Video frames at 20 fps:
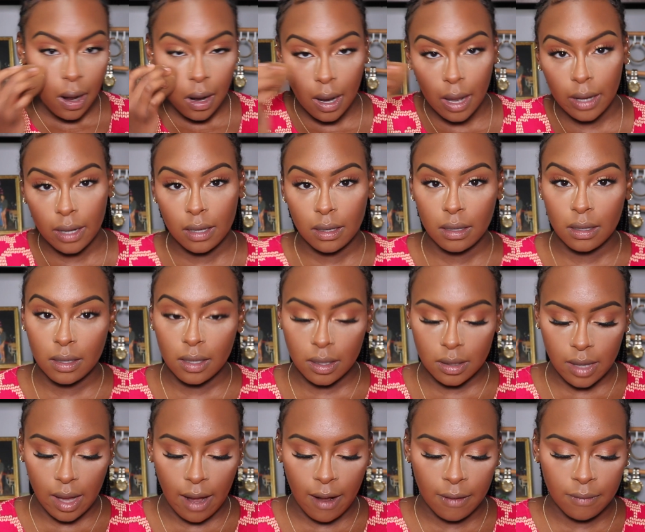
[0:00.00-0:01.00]
Like, look
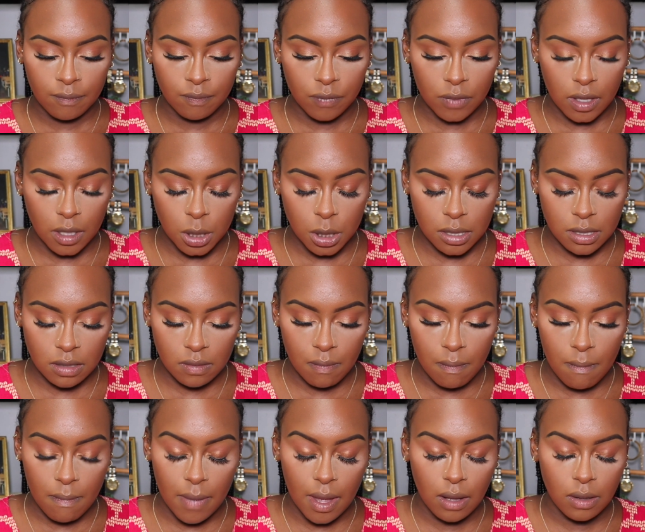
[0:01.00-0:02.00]
at that. It
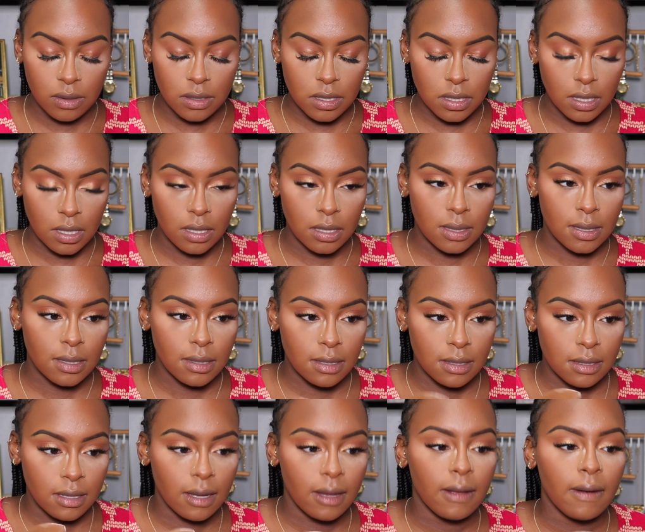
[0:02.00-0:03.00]
just melts into the
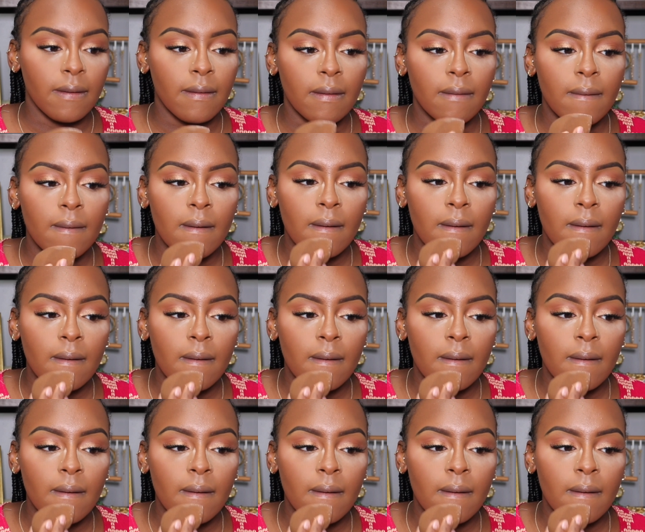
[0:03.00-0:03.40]
skin.